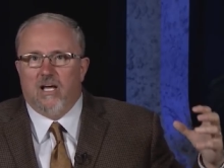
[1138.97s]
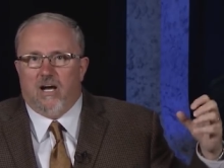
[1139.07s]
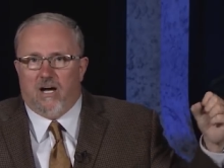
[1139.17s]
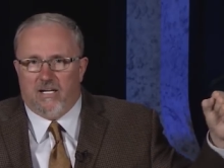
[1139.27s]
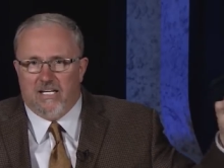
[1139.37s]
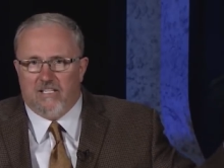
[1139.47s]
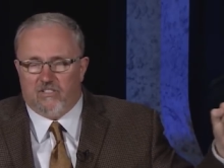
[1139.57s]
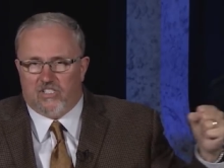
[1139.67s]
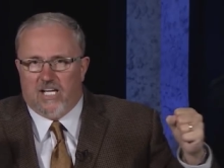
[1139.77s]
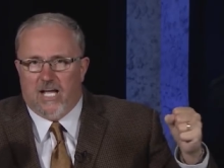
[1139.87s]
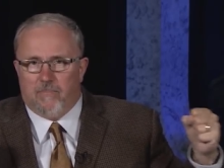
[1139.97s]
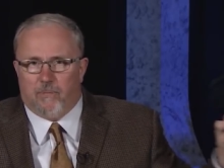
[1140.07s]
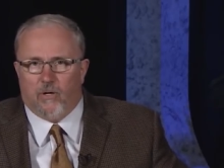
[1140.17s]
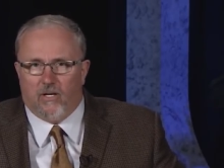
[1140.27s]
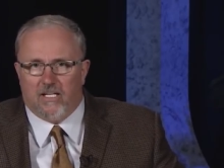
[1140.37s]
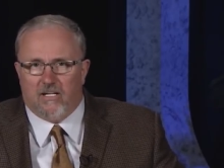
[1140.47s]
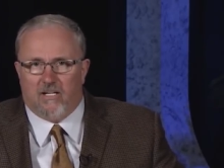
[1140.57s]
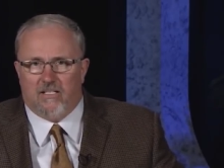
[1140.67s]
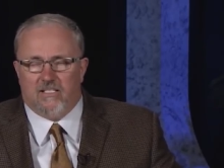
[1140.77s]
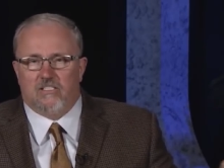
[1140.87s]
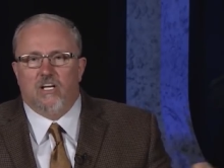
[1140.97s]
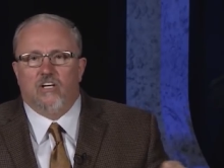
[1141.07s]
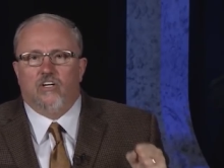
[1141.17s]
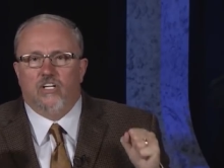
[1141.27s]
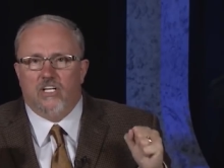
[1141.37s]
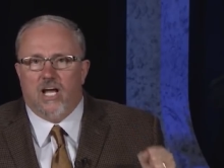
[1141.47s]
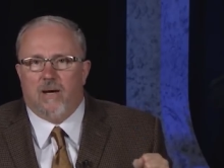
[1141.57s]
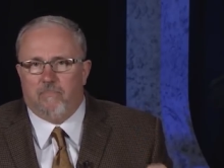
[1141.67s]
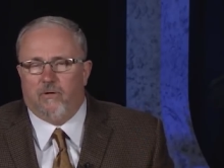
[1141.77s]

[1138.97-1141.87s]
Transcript: on either side pulling on this could not